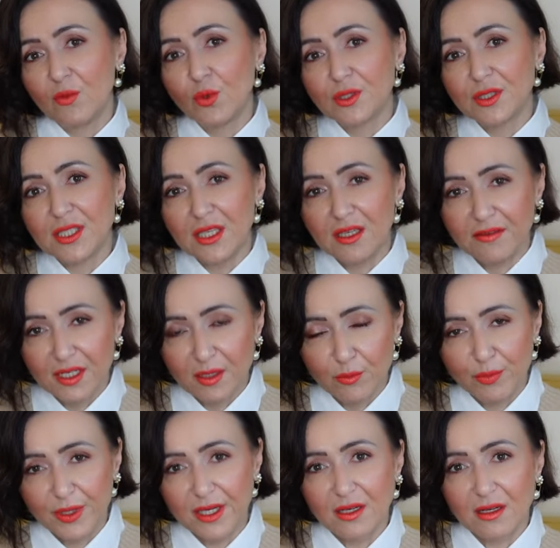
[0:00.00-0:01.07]
want even a
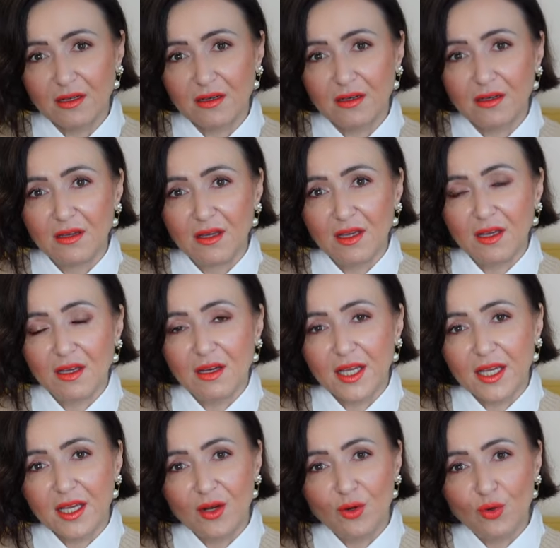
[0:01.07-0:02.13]
bigger, like a